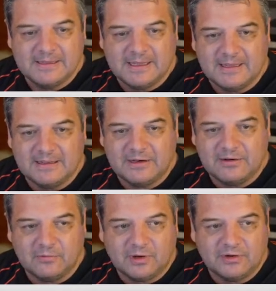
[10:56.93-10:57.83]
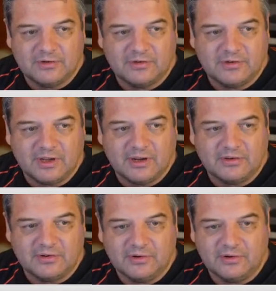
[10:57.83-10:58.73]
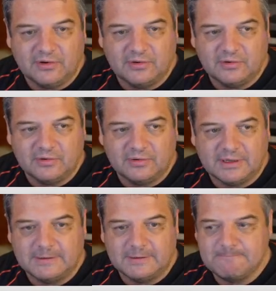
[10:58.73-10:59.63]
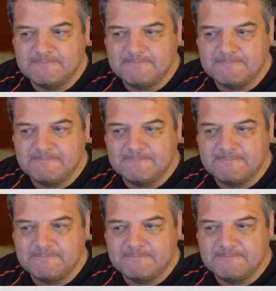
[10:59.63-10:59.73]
and then what you do is you go to your